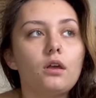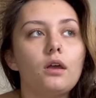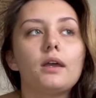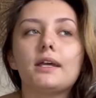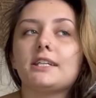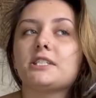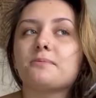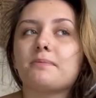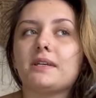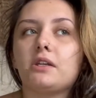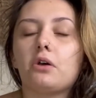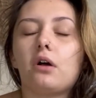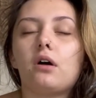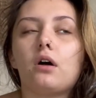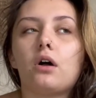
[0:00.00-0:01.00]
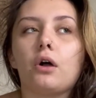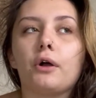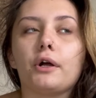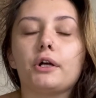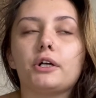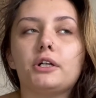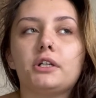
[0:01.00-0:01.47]
It's been
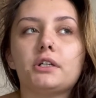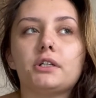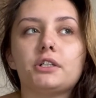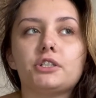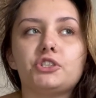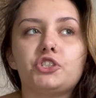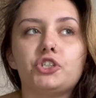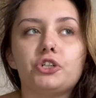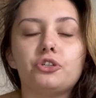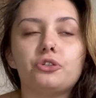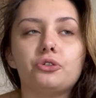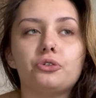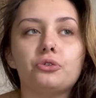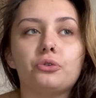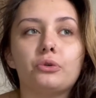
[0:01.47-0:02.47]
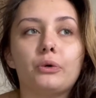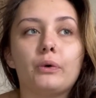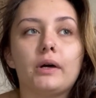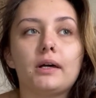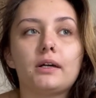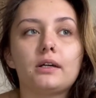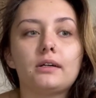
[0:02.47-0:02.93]
hard
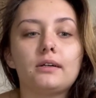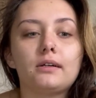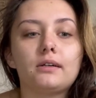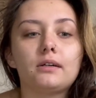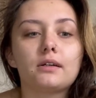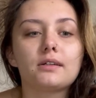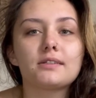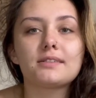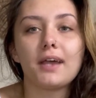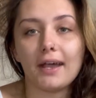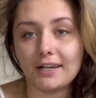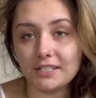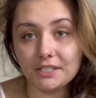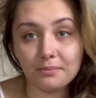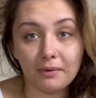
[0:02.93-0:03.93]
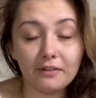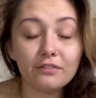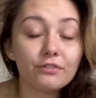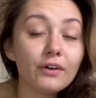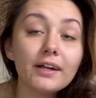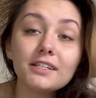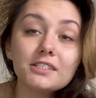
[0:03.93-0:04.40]
to text my
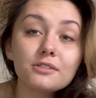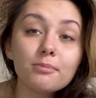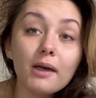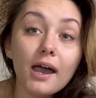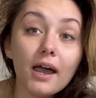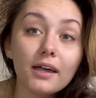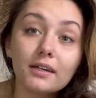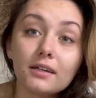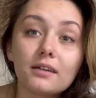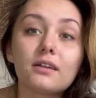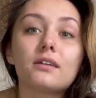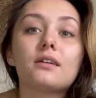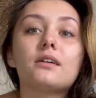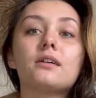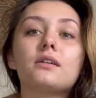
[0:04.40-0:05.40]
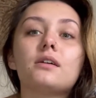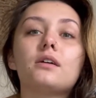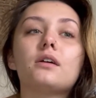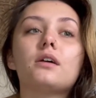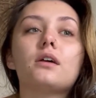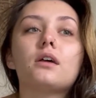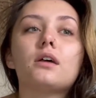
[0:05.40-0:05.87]
friends back.
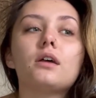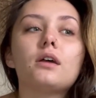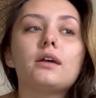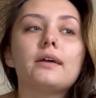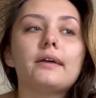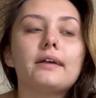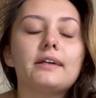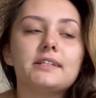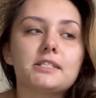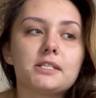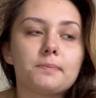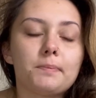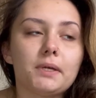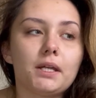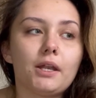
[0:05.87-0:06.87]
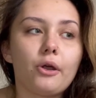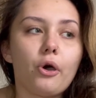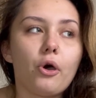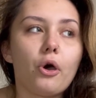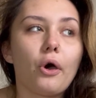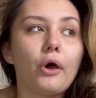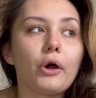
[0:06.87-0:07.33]
It's been
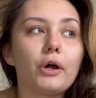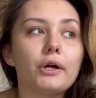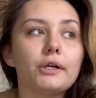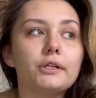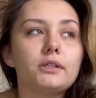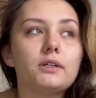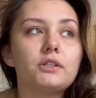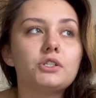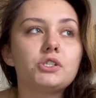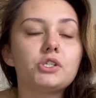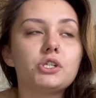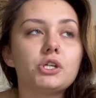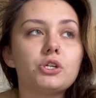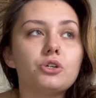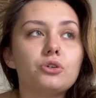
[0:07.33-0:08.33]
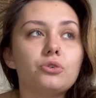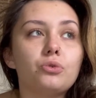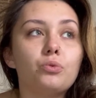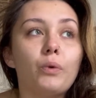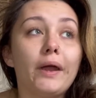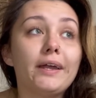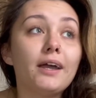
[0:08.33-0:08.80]
hard to
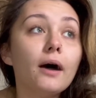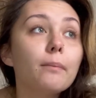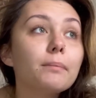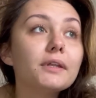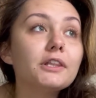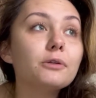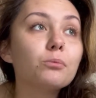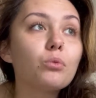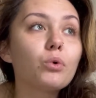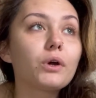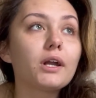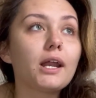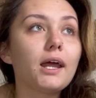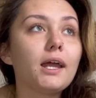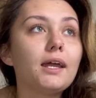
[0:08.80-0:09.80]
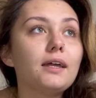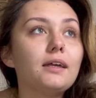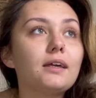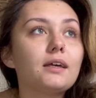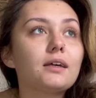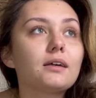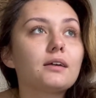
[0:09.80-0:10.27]
wake up in the
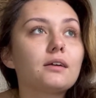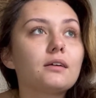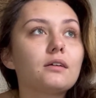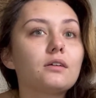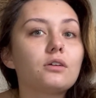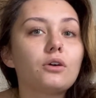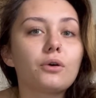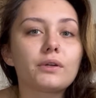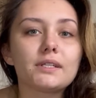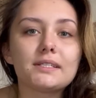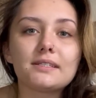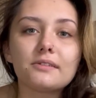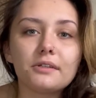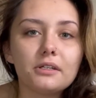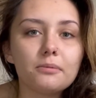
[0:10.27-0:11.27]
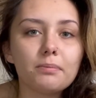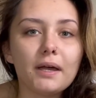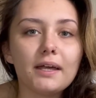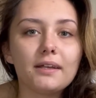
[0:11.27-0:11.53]
morning, go to sleep at